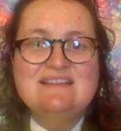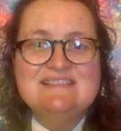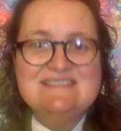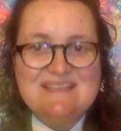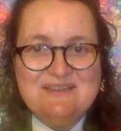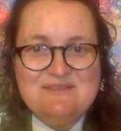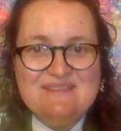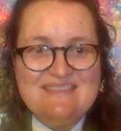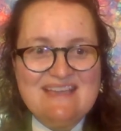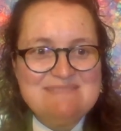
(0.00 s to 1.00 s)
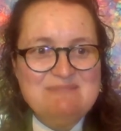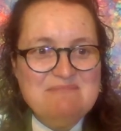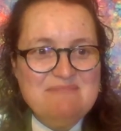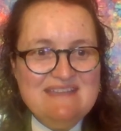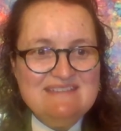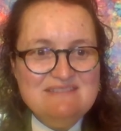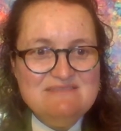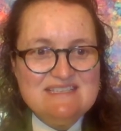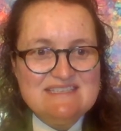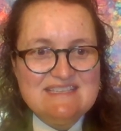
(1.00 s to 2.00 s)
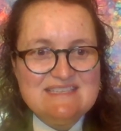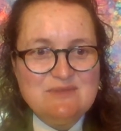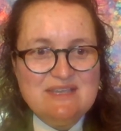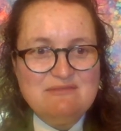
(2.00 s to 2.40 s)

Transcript: So that's my main notice this week,